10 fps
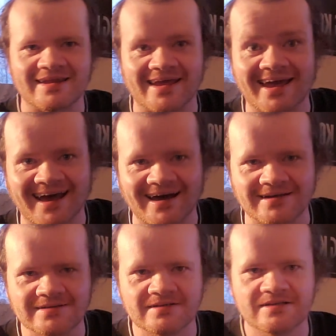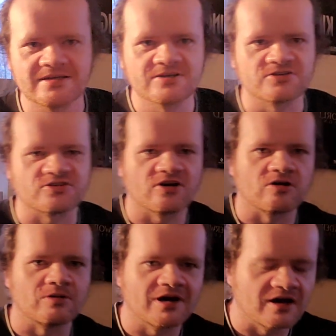Yeah.
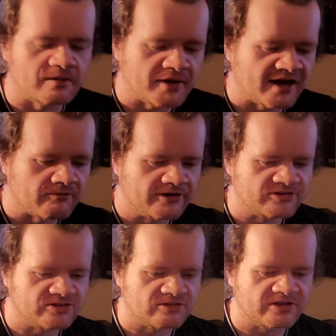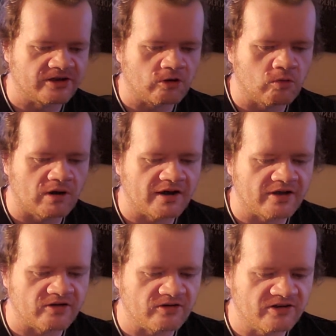So, I recently
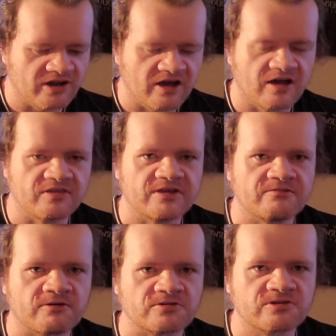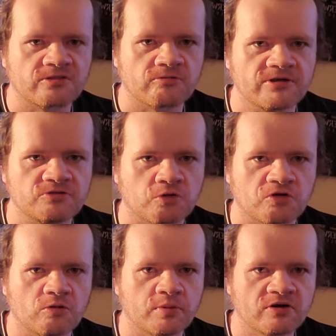acquired the first three
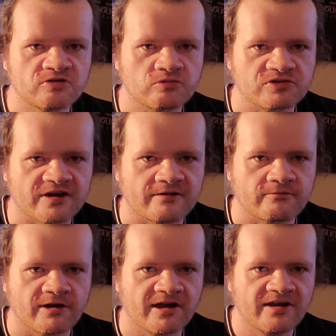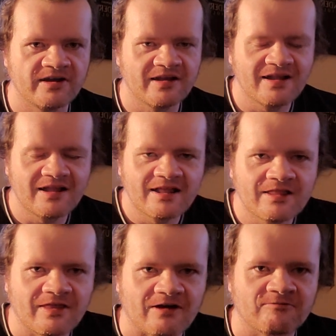Zorro books, which I have read.
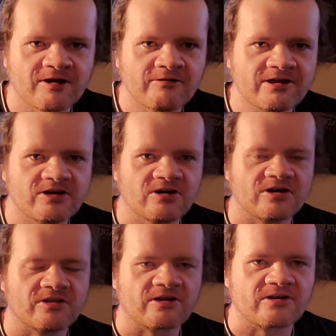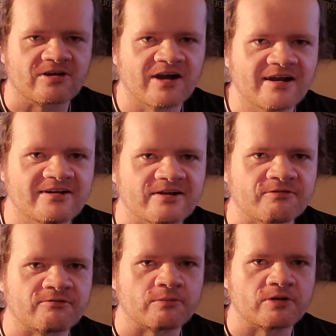They are very good. They're kind of
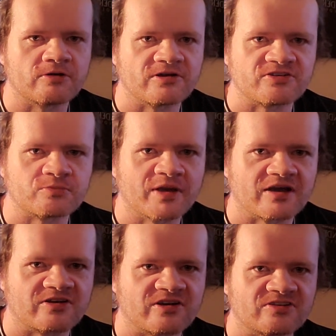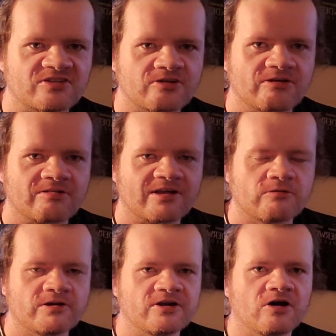different from what you would expect, considering,
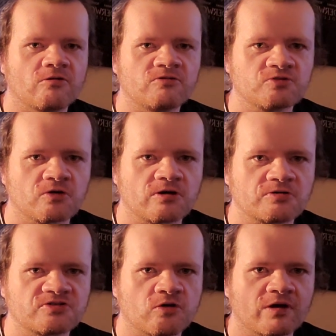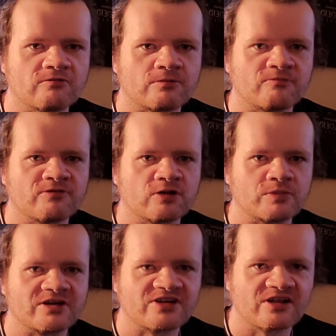like, we know Zorro so well from film
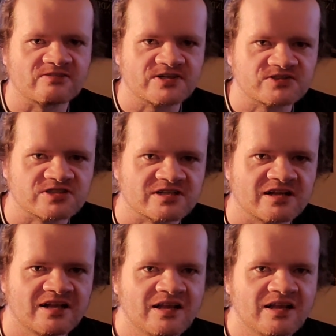and television.